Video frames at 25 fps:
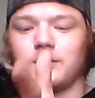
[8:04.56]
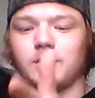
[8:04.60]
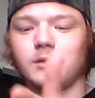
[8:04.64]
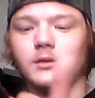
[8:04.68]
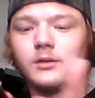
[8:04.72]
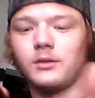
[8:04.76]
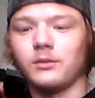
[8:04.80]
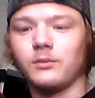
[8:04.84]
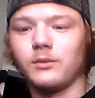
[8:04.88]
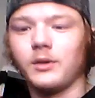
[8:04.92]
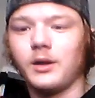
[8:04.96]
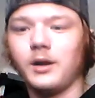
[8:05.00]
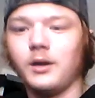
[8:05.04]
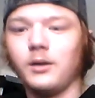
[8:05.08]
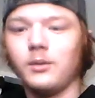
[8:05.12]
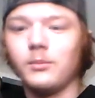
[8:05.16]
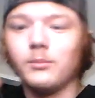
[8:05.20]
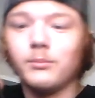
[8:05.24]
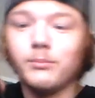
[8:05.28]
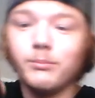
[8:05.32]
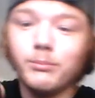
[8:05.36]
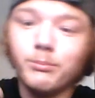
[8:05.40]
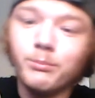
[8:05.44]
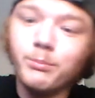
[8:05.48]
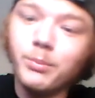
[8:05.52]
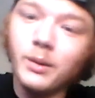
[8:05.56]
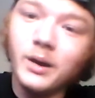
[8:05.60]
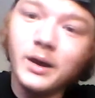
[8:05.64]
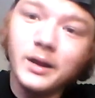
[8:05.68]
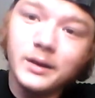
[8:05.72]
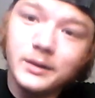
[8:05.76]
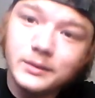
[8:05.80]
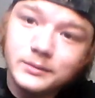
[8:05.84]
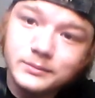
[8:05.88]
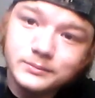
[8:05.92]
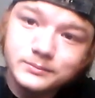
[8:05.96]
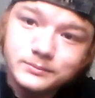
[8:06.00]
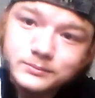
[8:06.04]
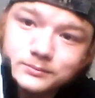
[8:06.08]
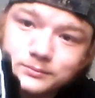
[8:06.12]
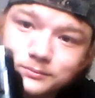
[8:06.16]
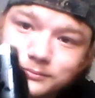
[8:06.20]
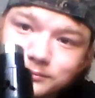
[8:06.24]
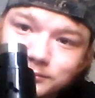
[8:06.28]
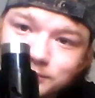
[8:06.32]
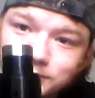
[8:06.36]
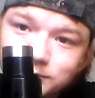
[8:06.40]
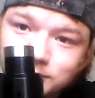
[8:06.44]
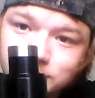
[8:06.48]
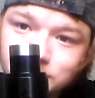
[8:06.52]
around, but
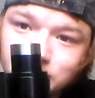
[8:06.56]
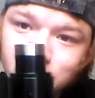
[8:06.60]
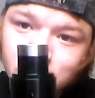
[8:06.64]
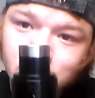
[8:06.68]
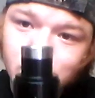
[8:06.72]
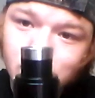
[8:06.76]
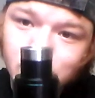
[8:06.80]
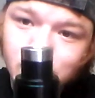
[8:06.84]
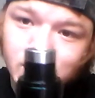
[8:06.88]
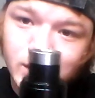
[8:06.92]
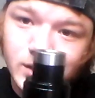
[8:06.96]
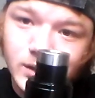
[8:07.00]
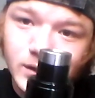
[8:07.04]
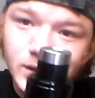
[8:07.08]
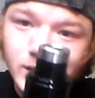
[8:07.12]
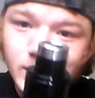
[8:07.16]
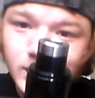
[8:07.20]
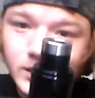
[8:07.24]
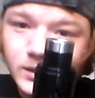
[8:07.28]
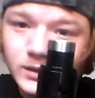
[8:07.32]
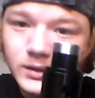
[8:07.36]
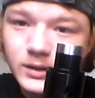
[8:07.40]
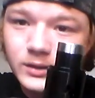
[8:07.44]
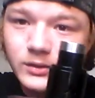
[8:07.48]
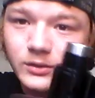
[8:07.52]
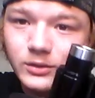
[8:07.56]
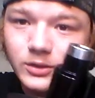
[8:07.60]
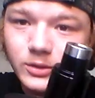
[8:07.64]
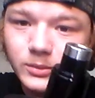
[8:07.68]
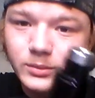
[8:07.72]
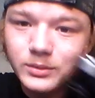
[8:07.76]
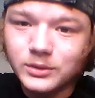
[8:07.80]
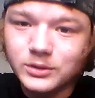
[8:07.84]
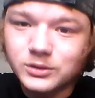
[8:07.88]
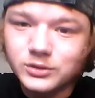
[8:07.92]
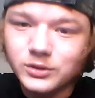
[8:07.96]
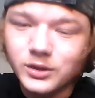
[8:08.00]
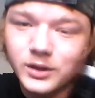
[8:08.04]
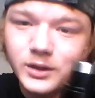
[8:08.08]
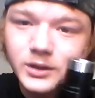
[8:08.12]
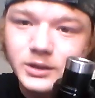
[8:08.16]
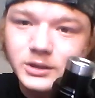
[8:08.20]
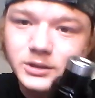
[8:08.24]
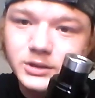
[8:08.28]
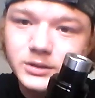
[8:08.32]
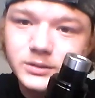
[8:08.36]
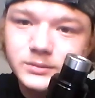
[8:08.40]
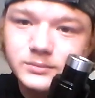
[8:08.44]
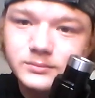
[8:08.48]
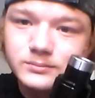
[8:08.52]
it does look a bit strange.